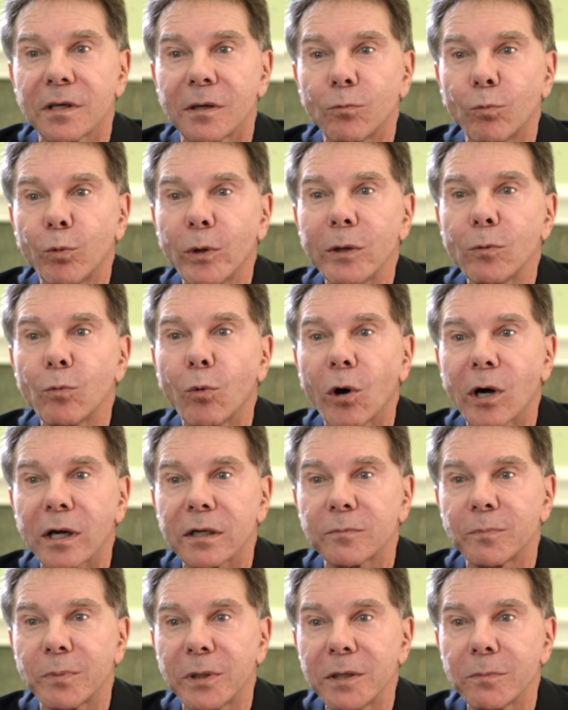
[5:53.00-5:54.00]
that we
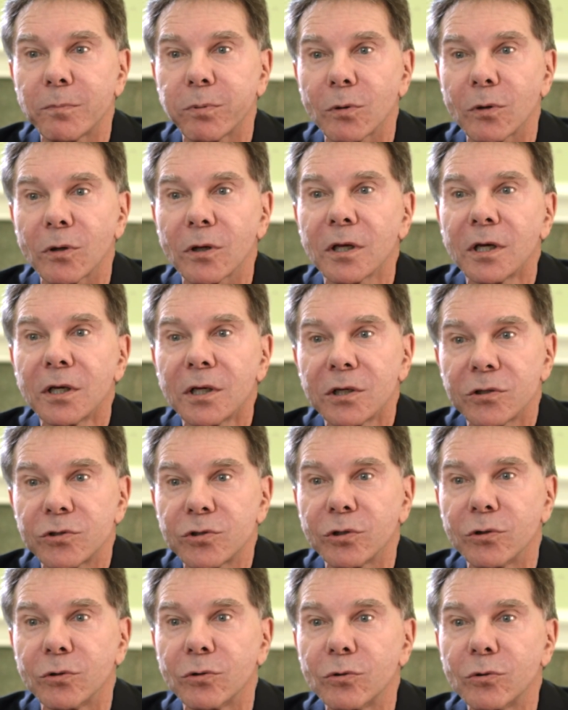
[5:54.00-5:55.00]
want people
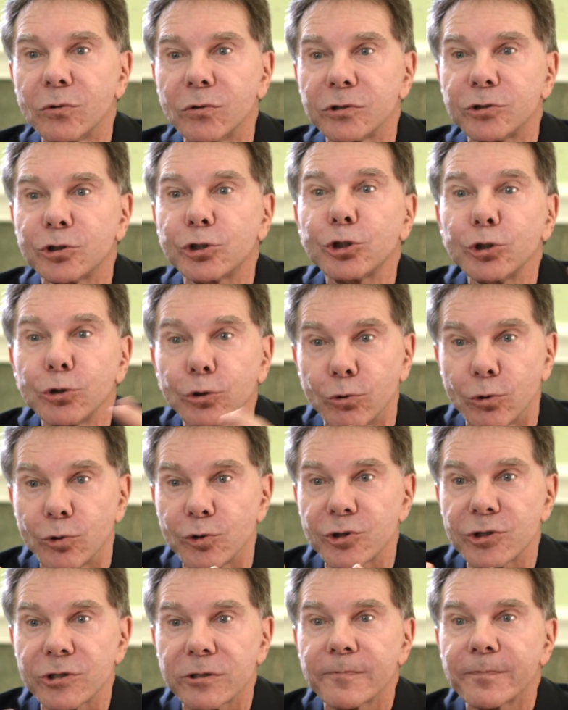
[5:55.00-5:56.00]
to
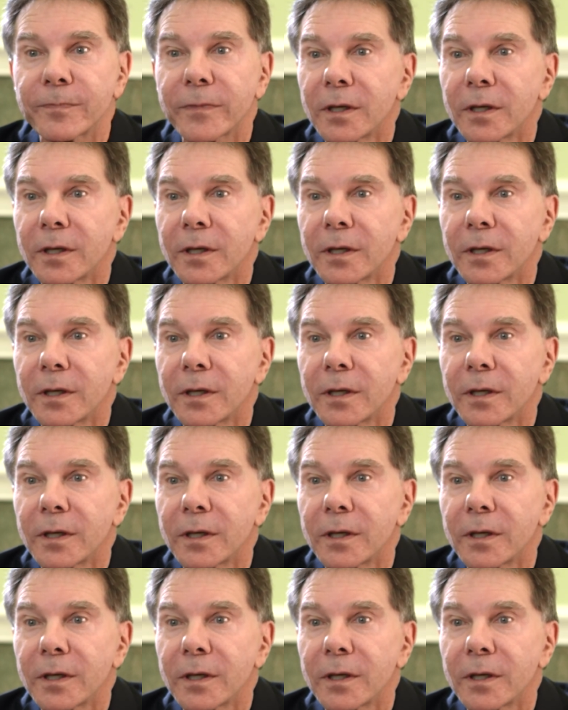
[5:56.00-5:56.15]
choose,